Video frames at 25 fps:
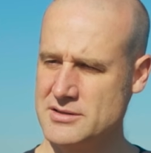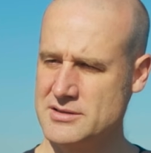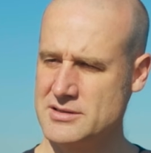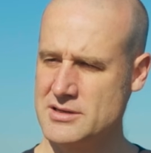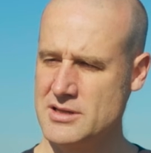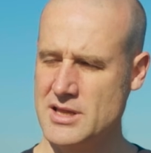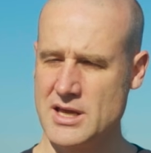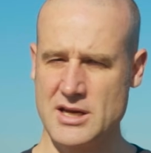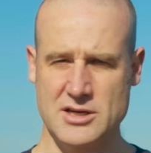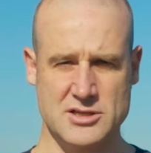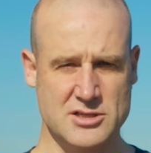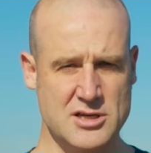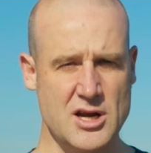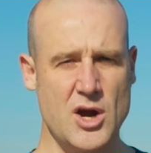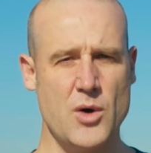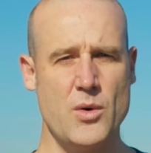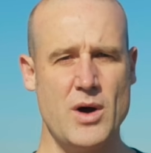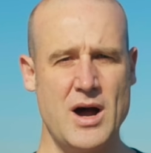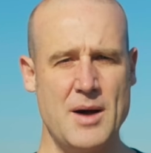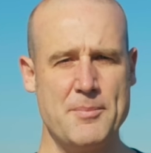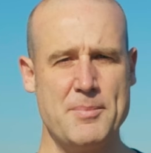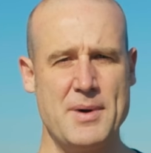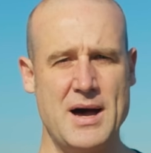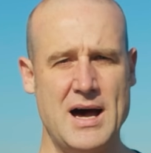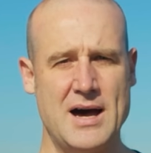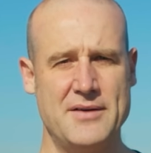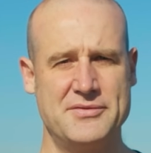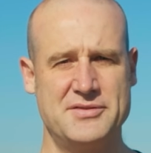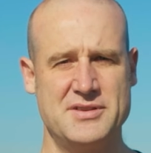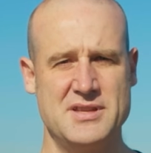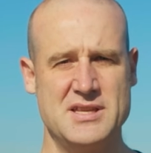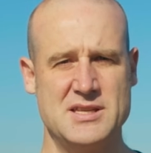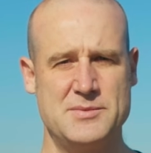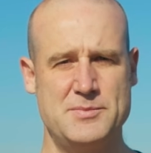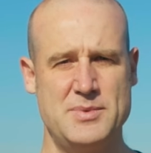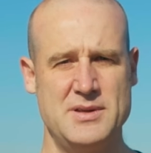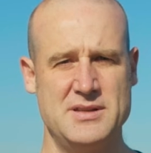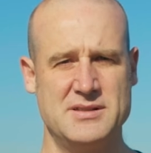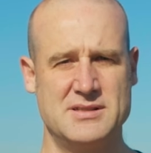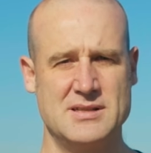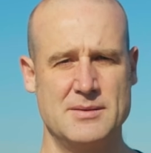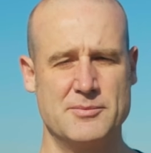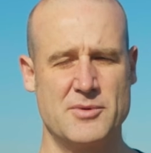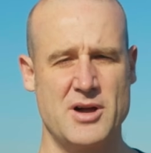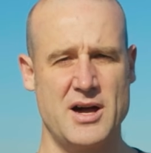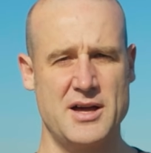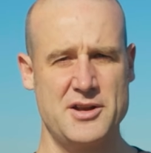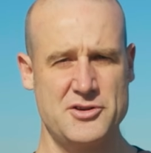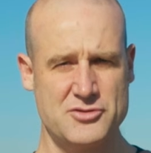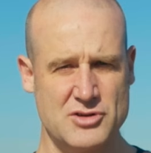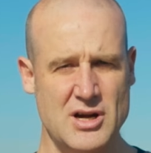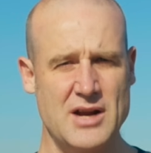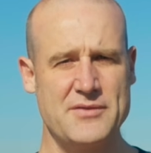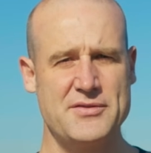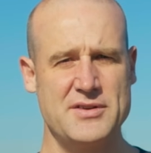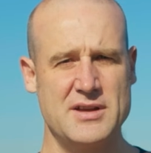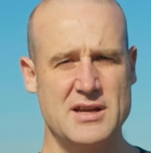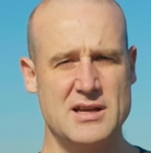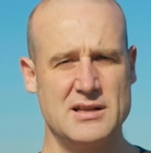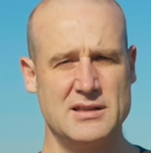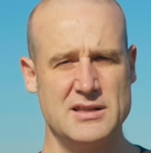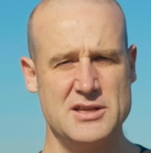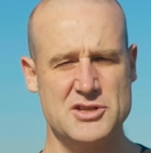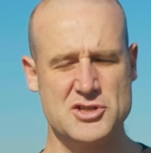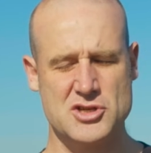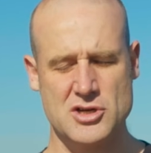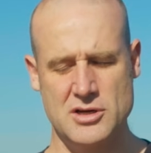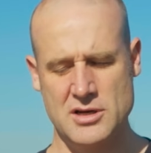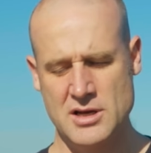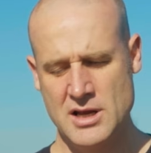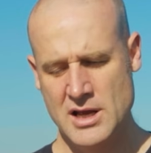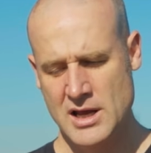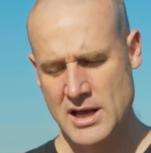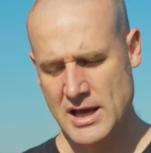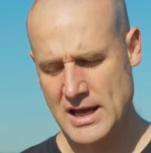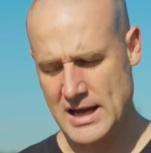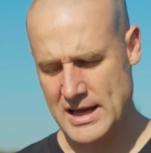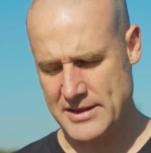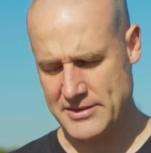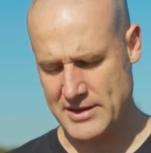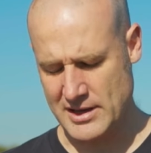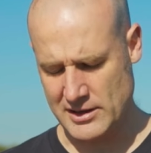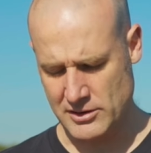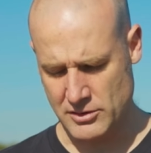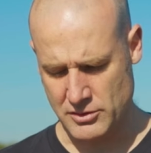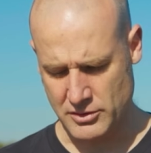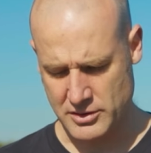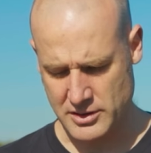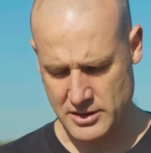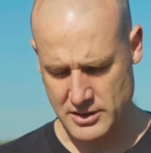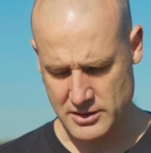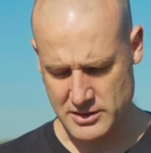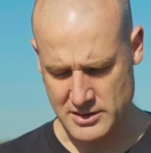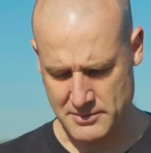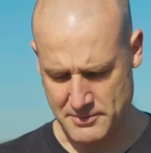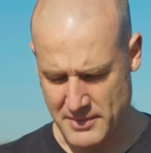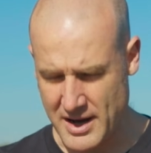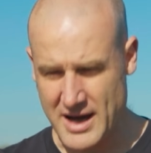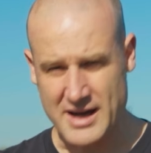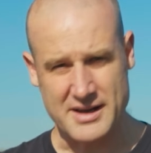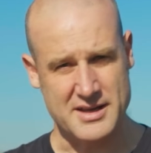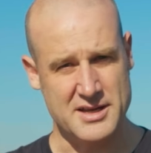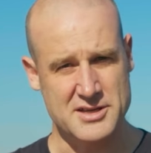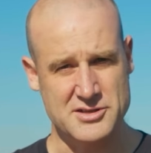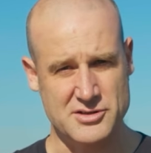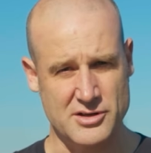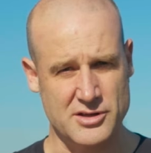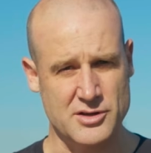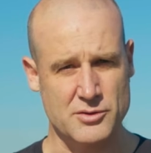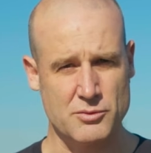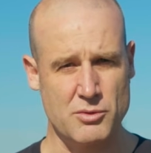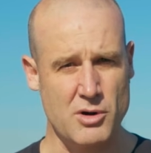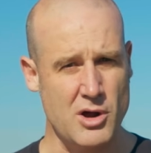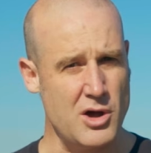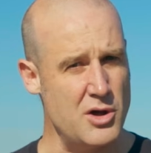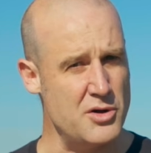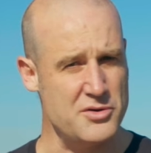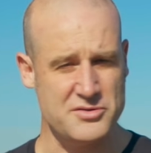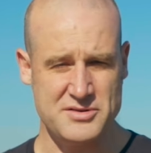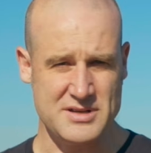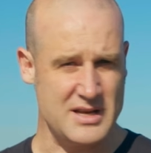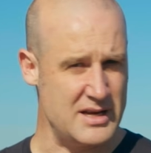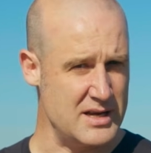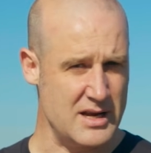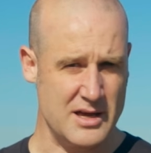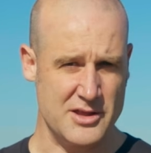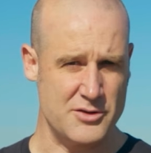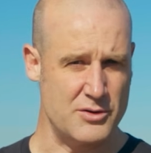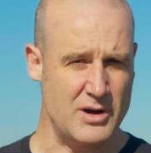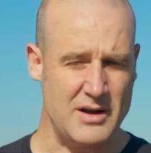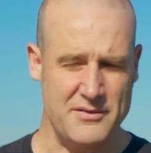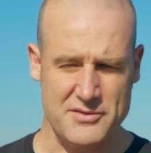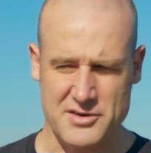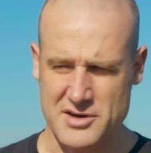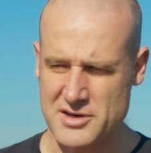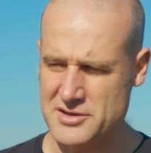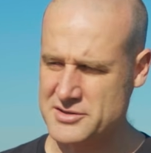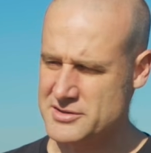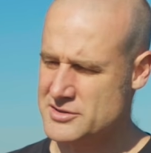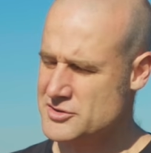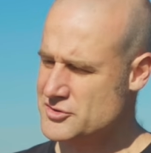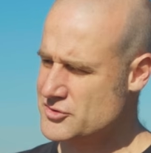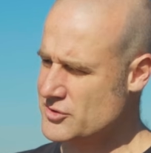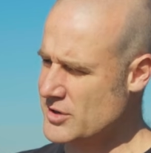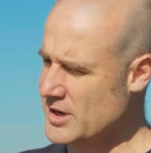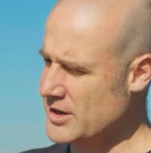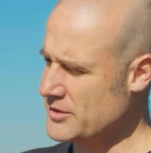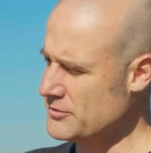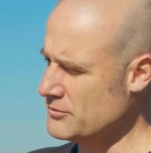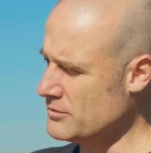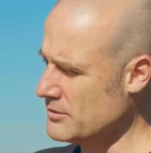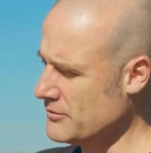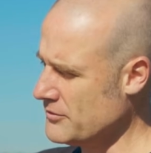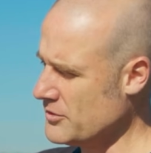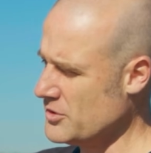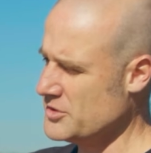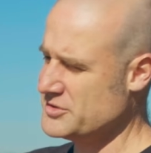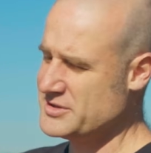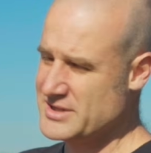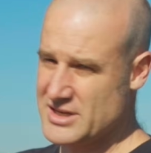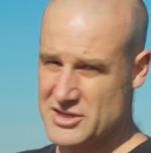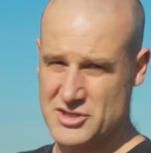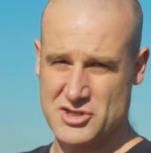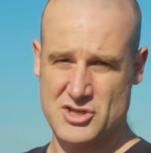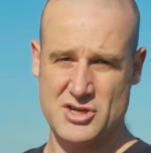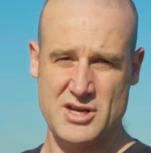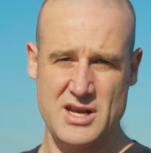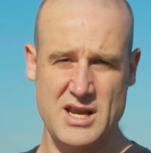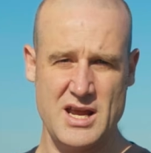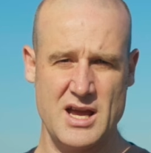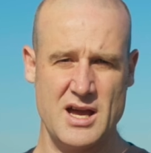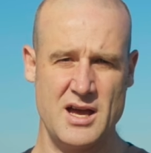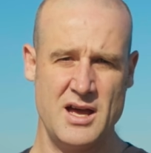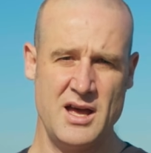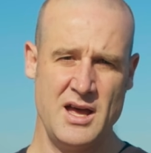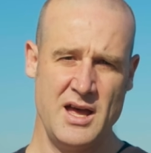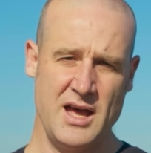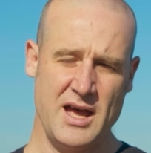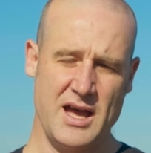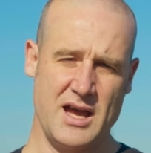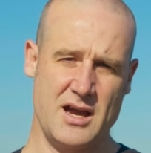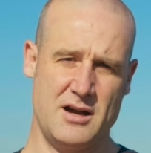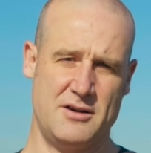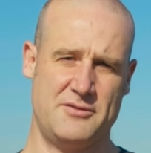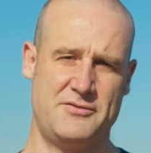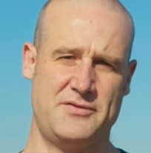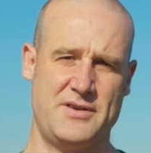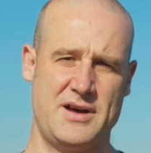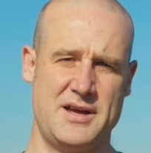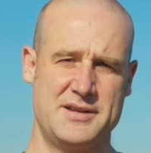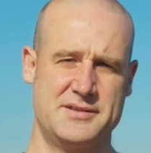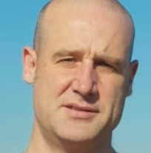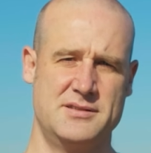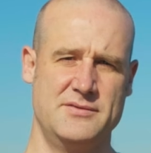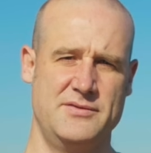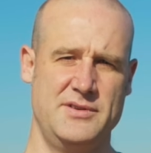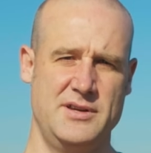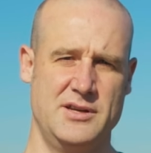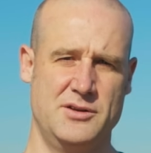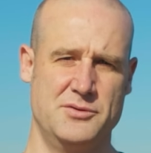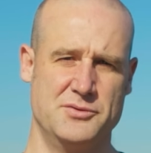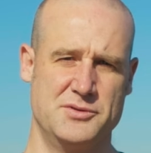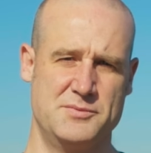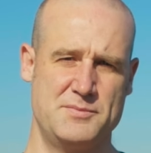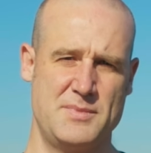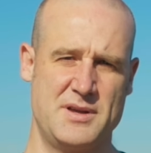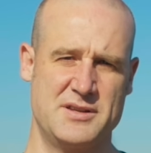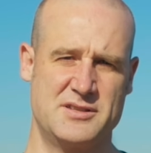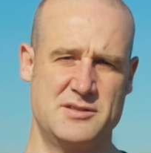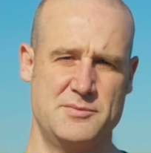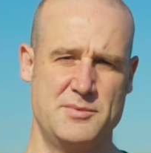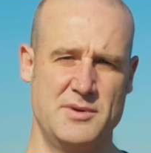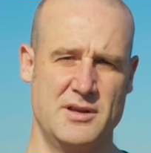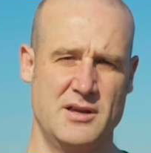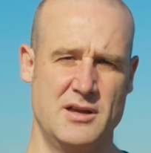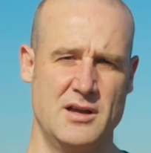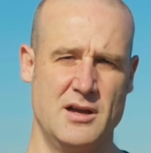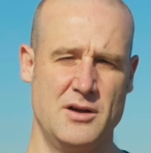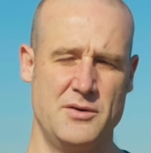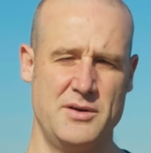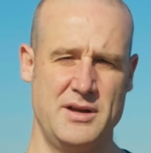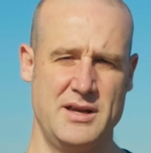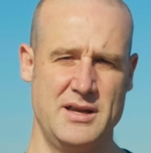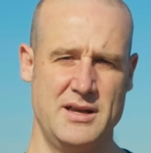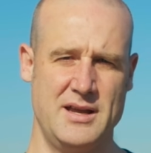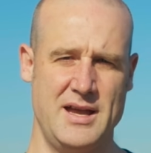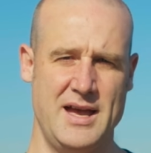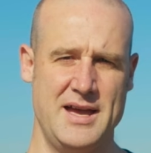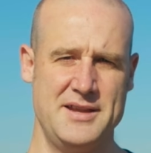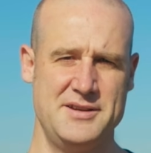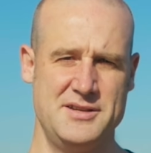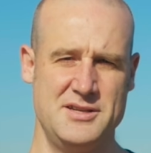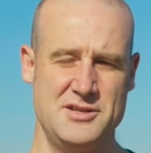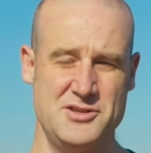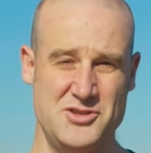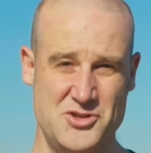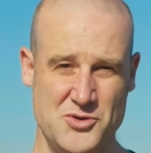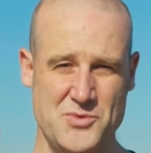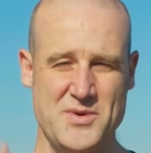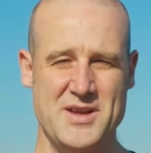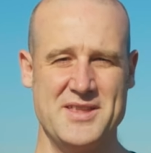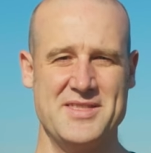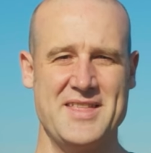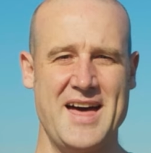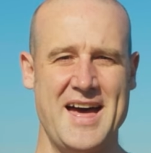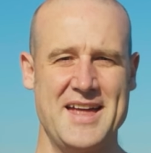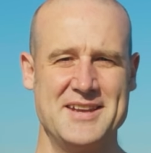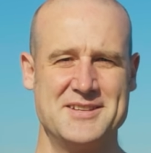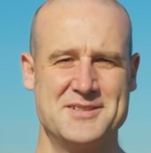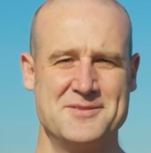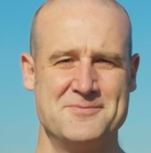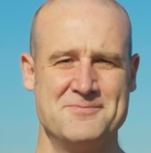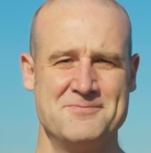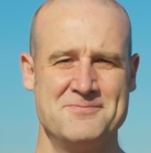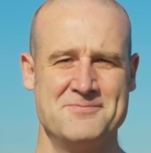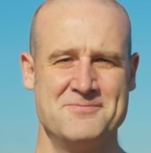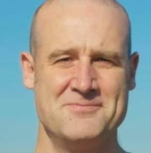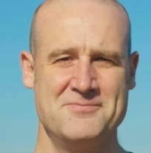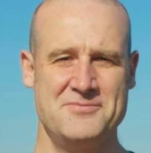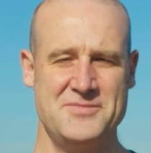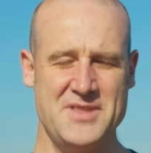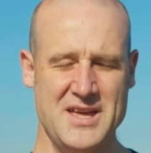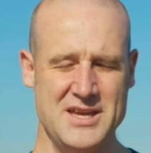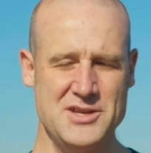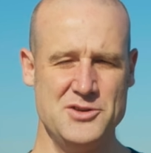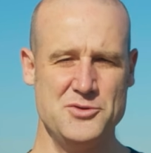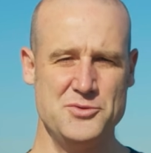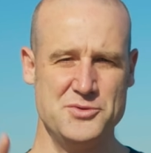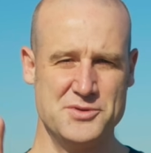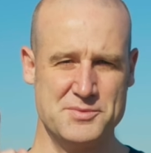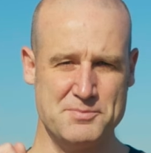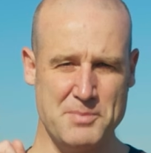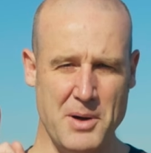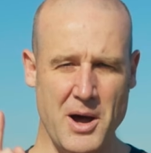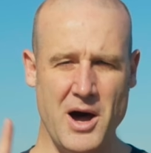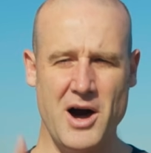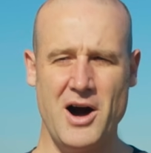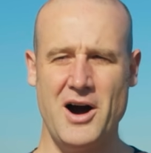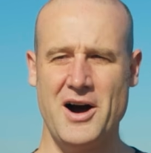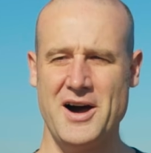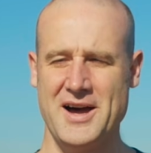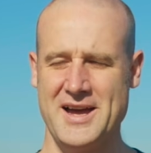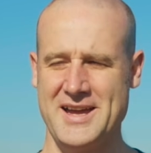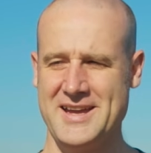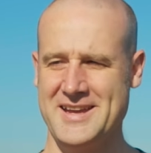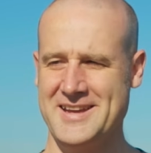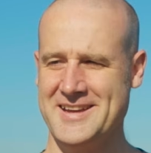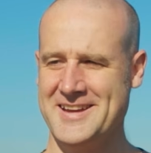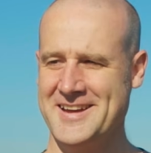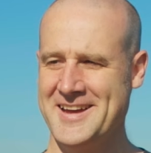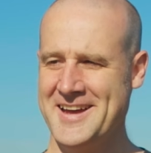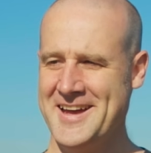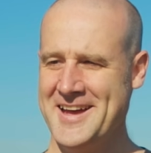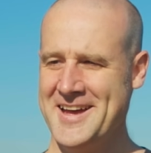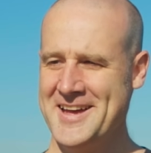So they show up after there's been some kind of traffic collision and they look at the markings on the road and any other evidence and try and reverse engineer how fast the vehicles must have been going. And in doing that, they use pi.